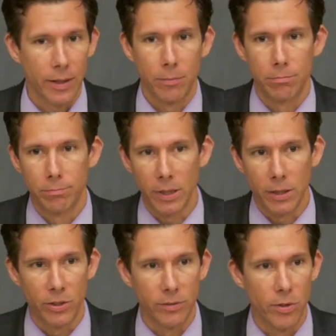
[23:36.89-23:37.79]
It can
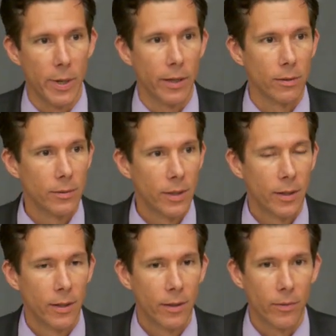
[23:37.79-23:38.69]
barely deliver the mail,
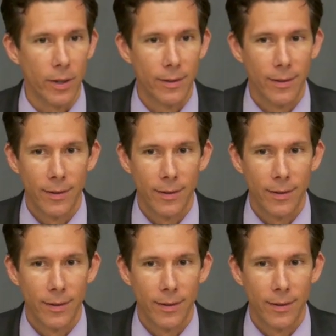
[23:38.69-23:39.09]
right?